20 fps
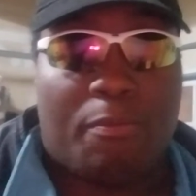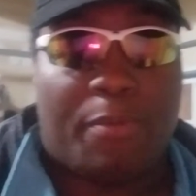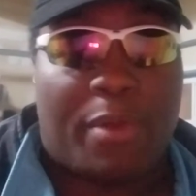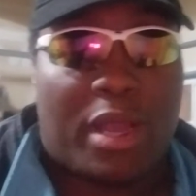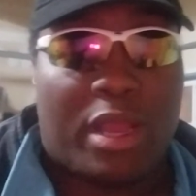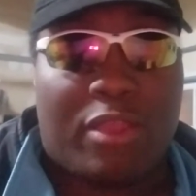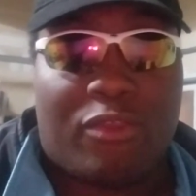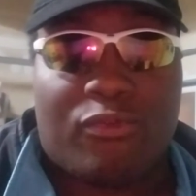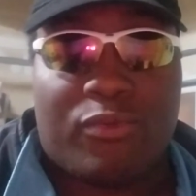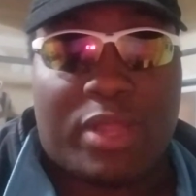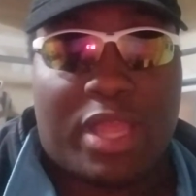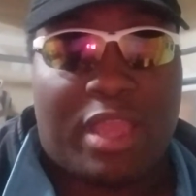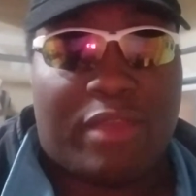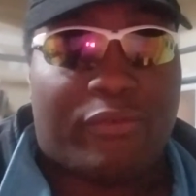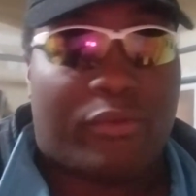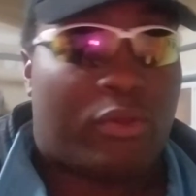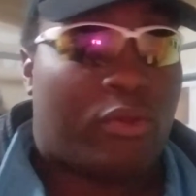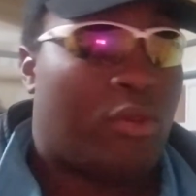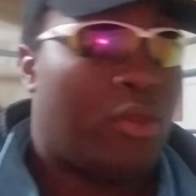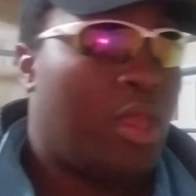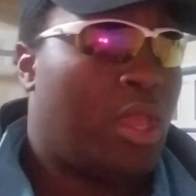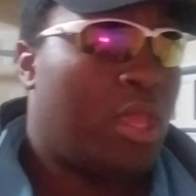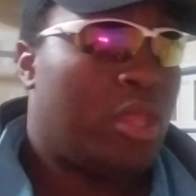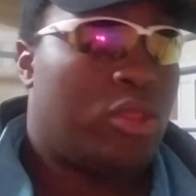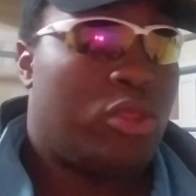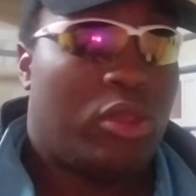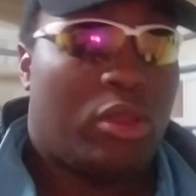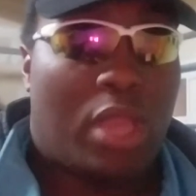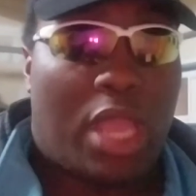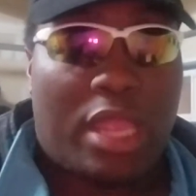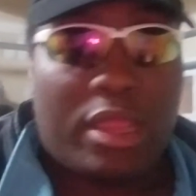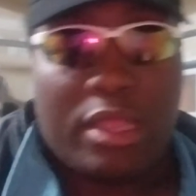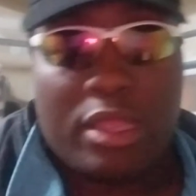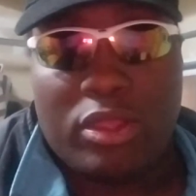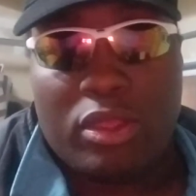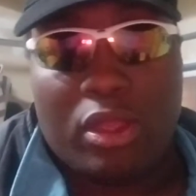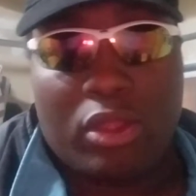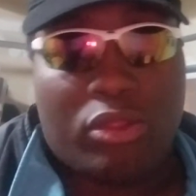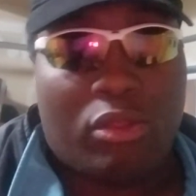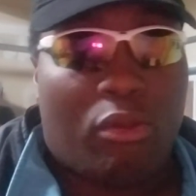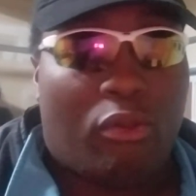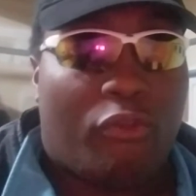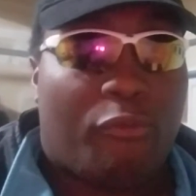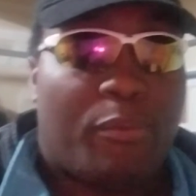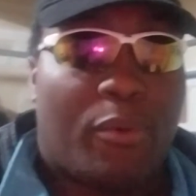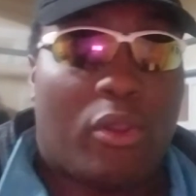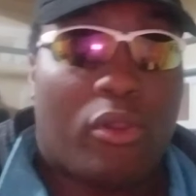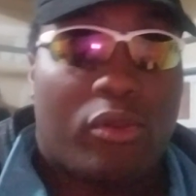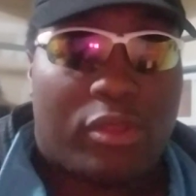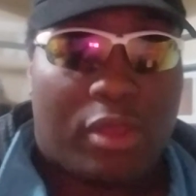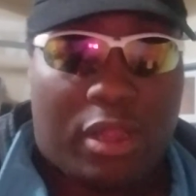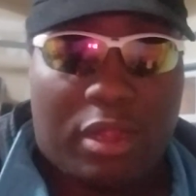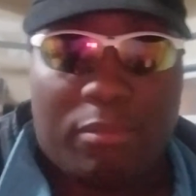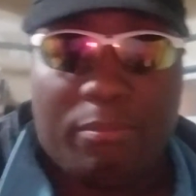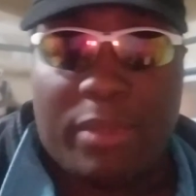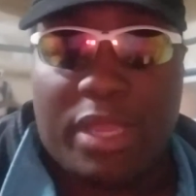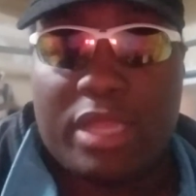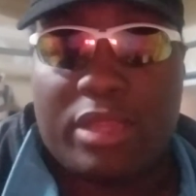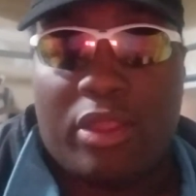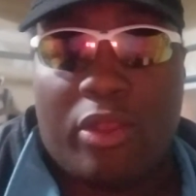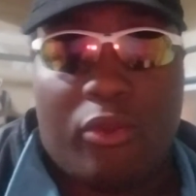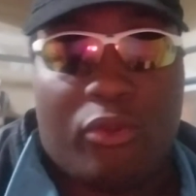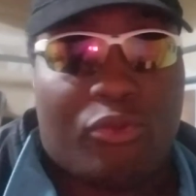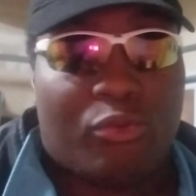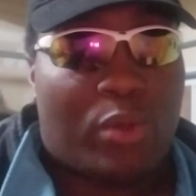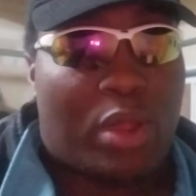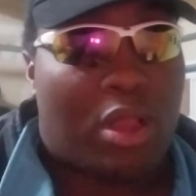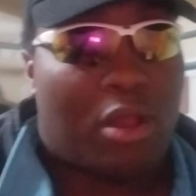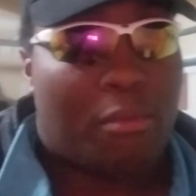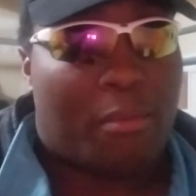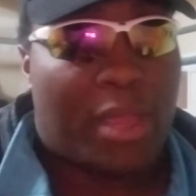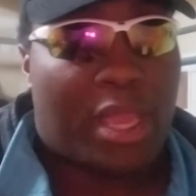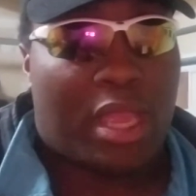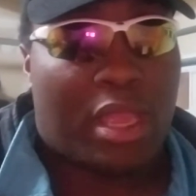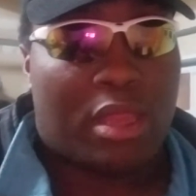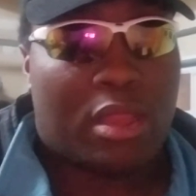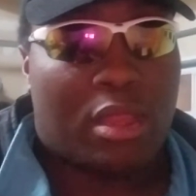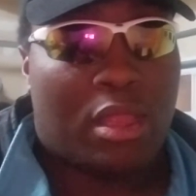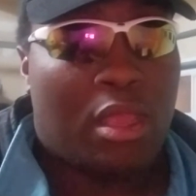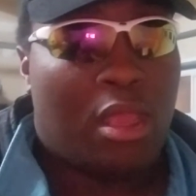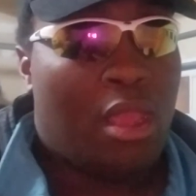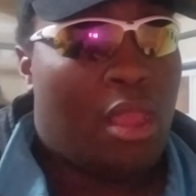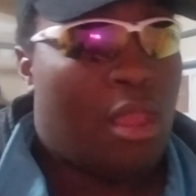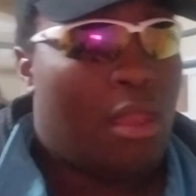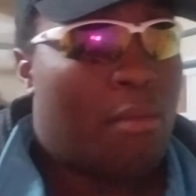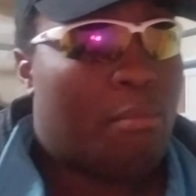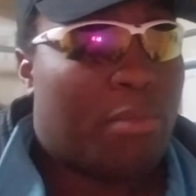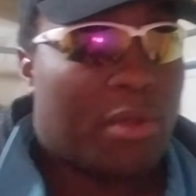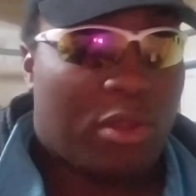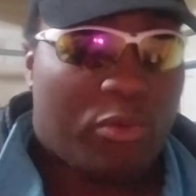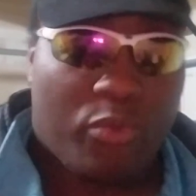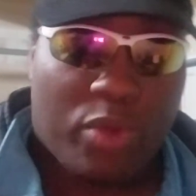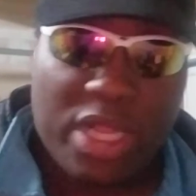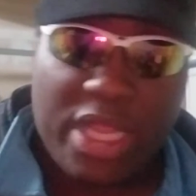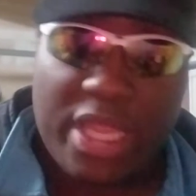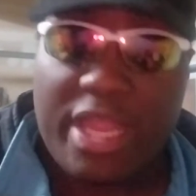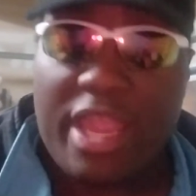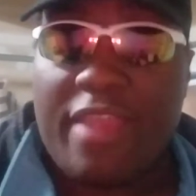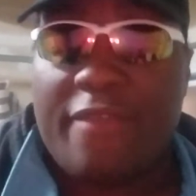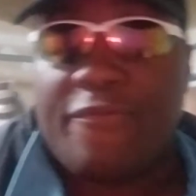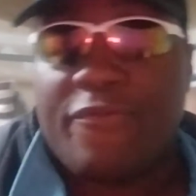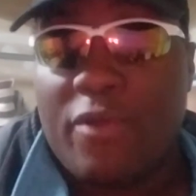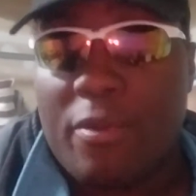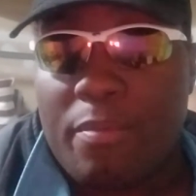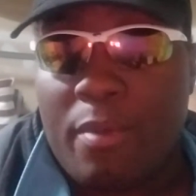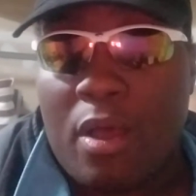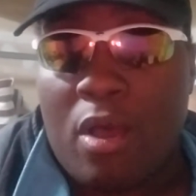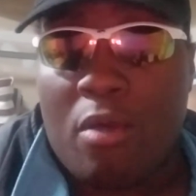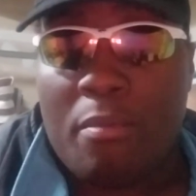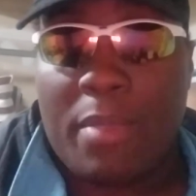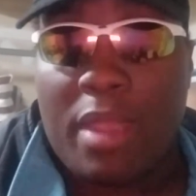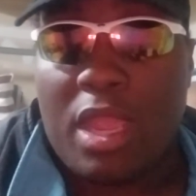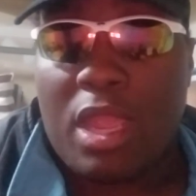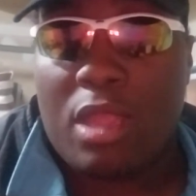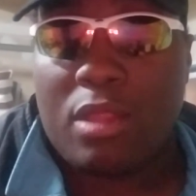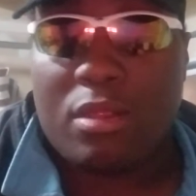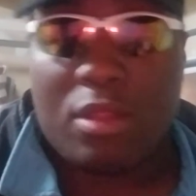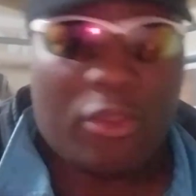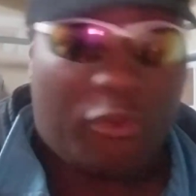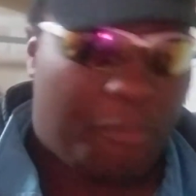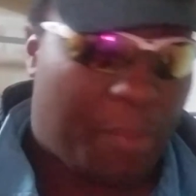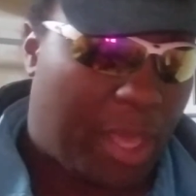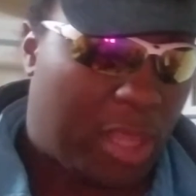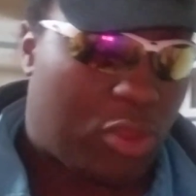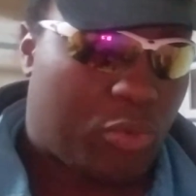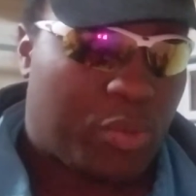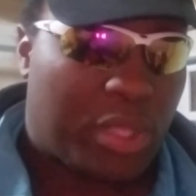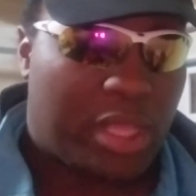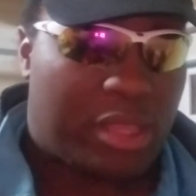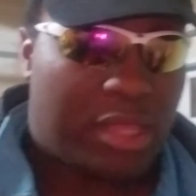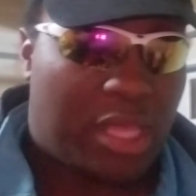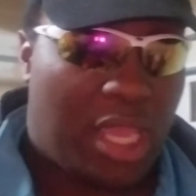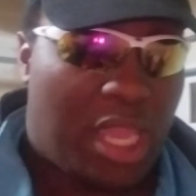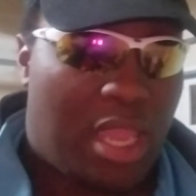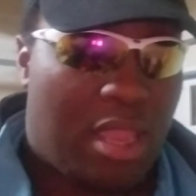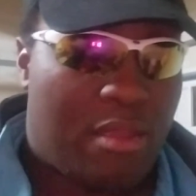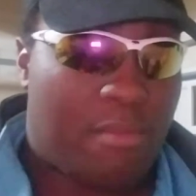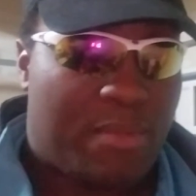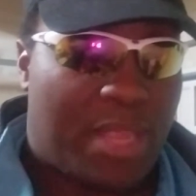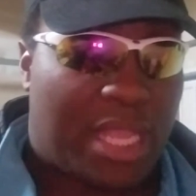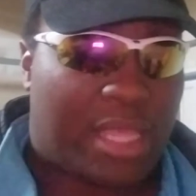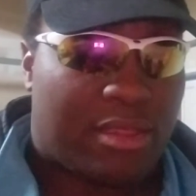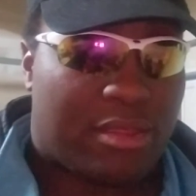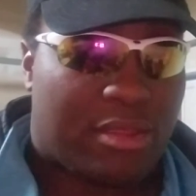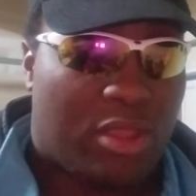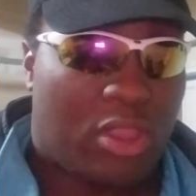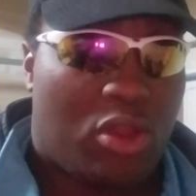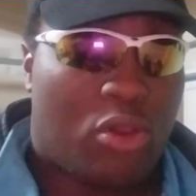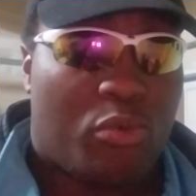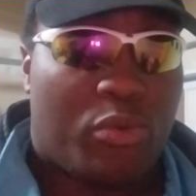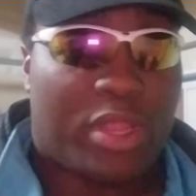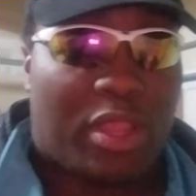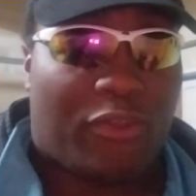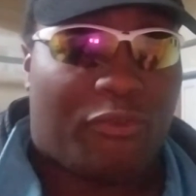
punch, whatever. Then you can throw Sproles and Clement in there as well, man. But running that football, man, especially with a team that is dealing with